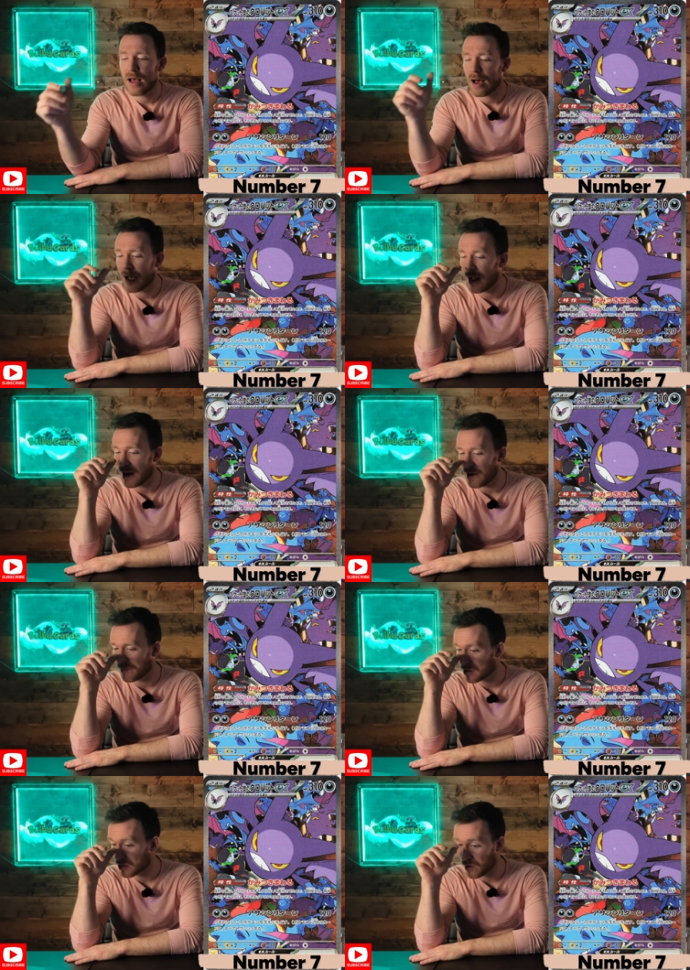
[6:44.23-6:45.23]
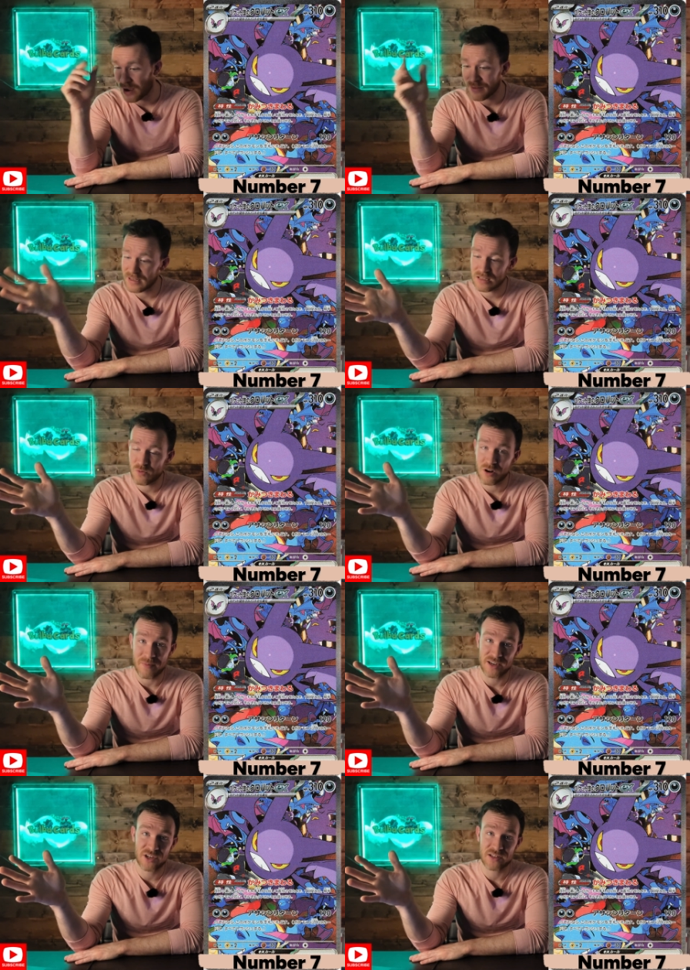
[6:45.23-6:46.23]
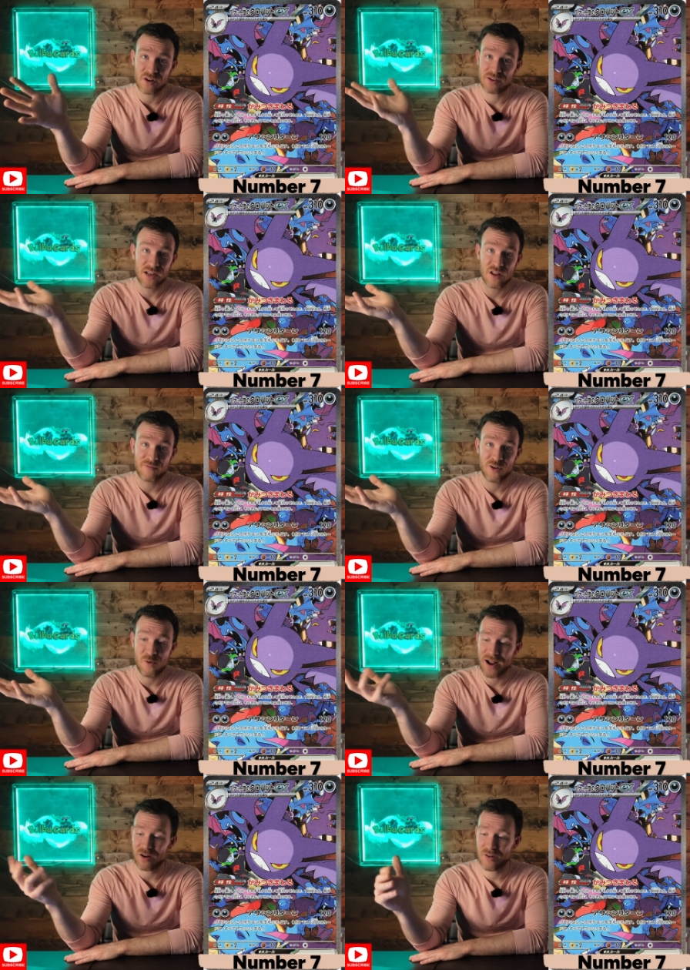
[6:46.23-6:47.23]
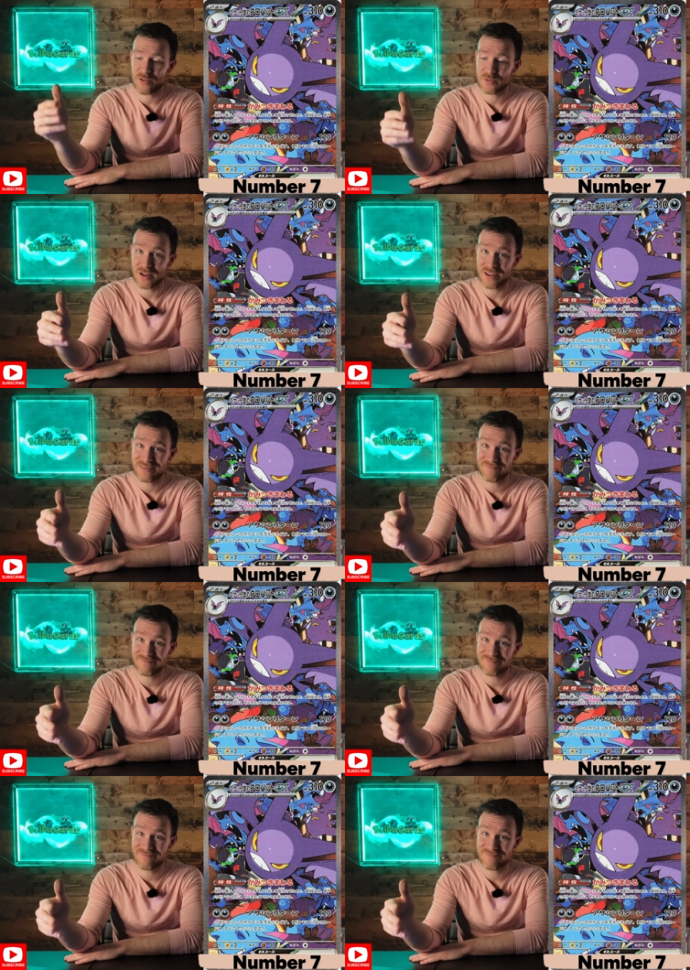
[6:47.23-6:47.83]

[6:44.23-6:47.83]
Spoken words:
So this is one of my chase cards. I love Crobat cards, but